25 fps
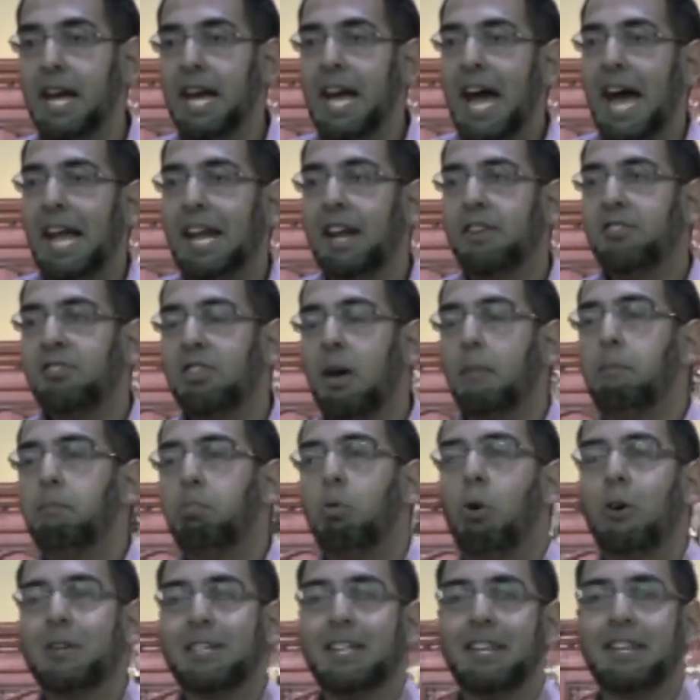And at some
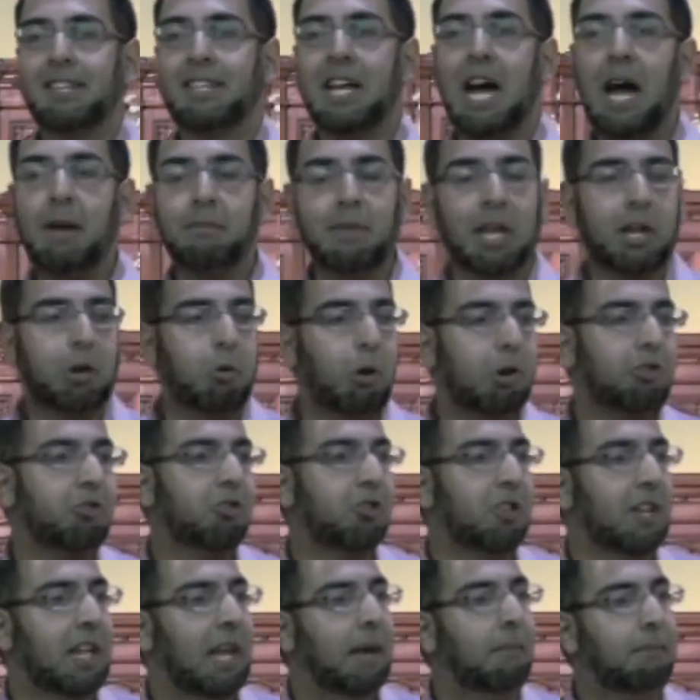point in time, they
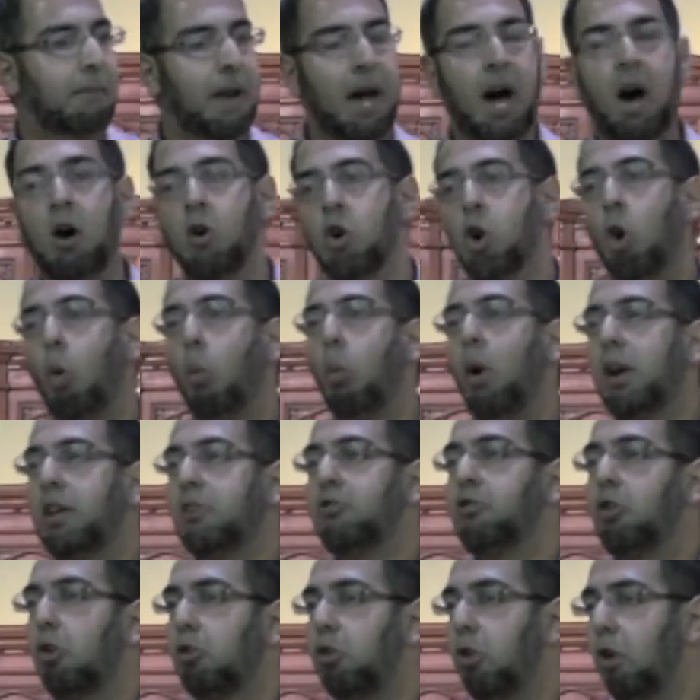question him now, what
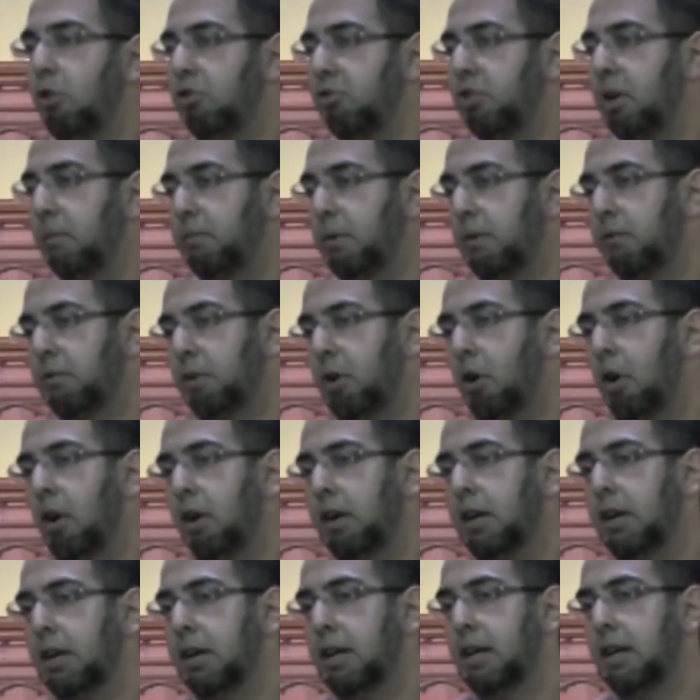is your concept of God?